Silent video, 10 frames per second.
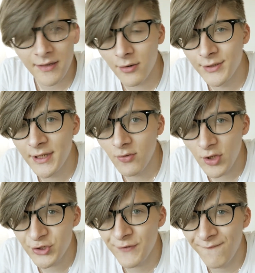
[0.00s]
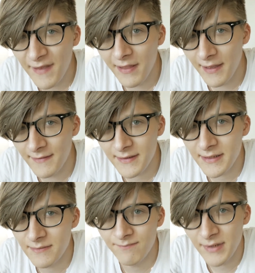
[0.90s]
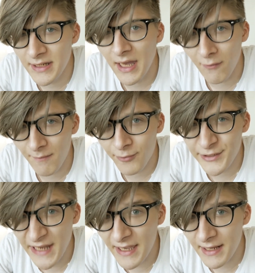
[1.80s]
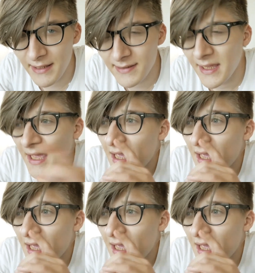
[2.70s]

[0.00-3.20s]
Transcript: cartoonish villain can be our protagonist,